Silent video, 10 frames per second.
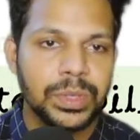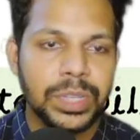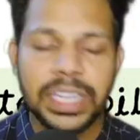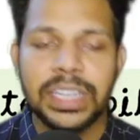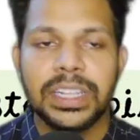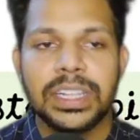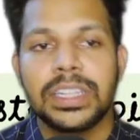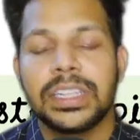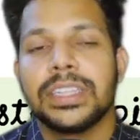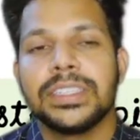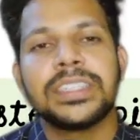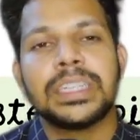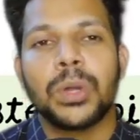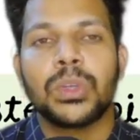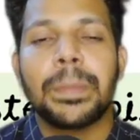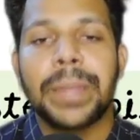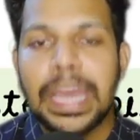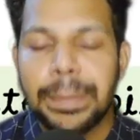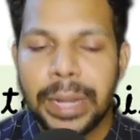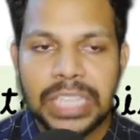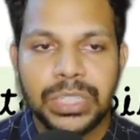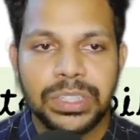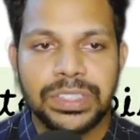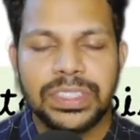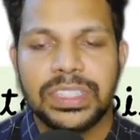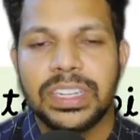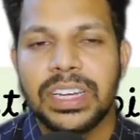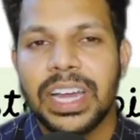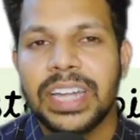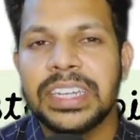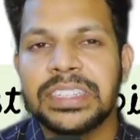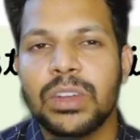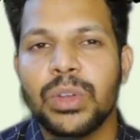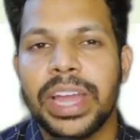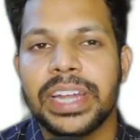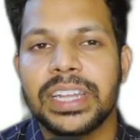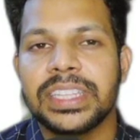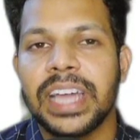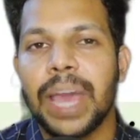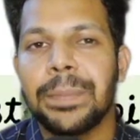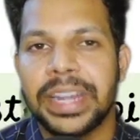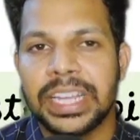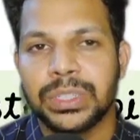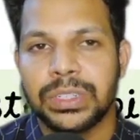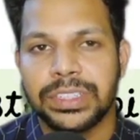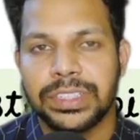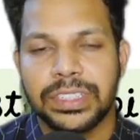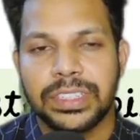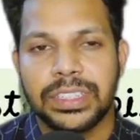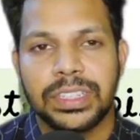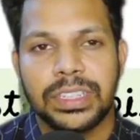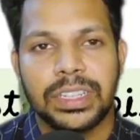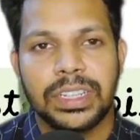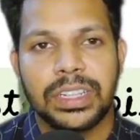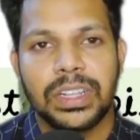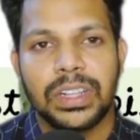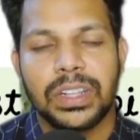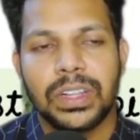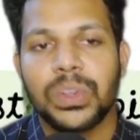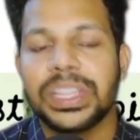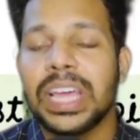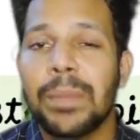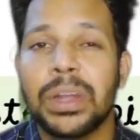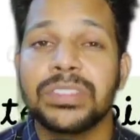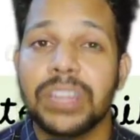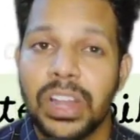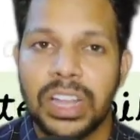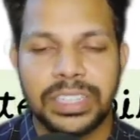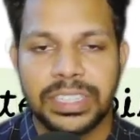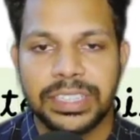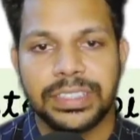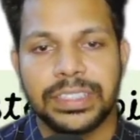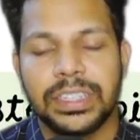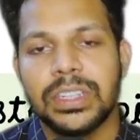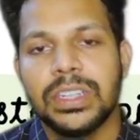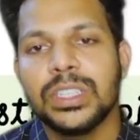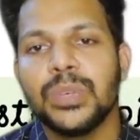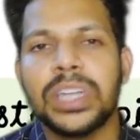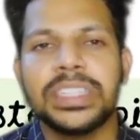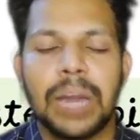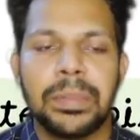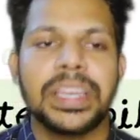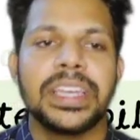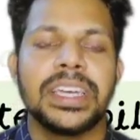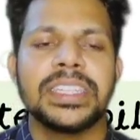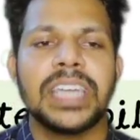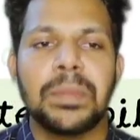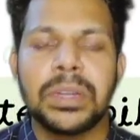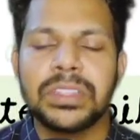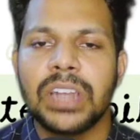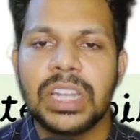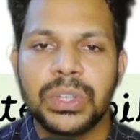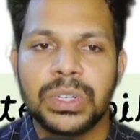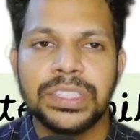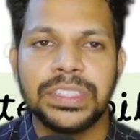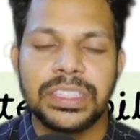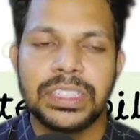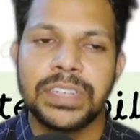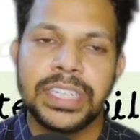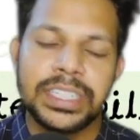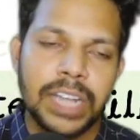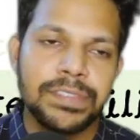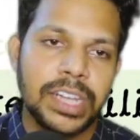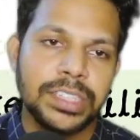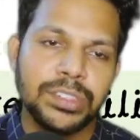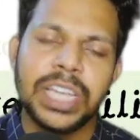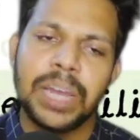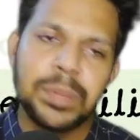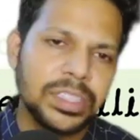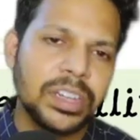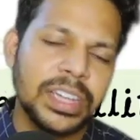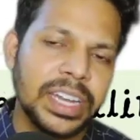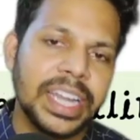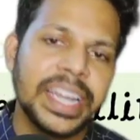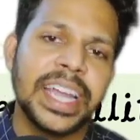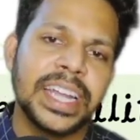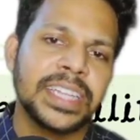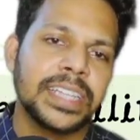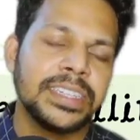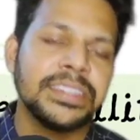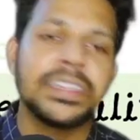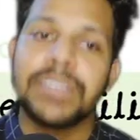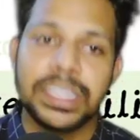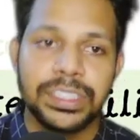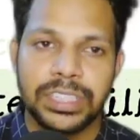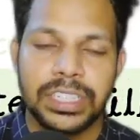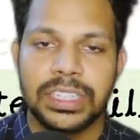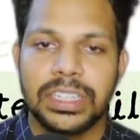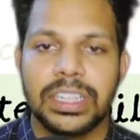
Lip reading: Okay. This is about the prehepatic jaundice. Next, look at the hepatic jaundice or the hepatocellular jaundice. So what is happening here? The hepatocellular jaundice, the word itself tells you the hepatocellular, indicating that there is liver injury.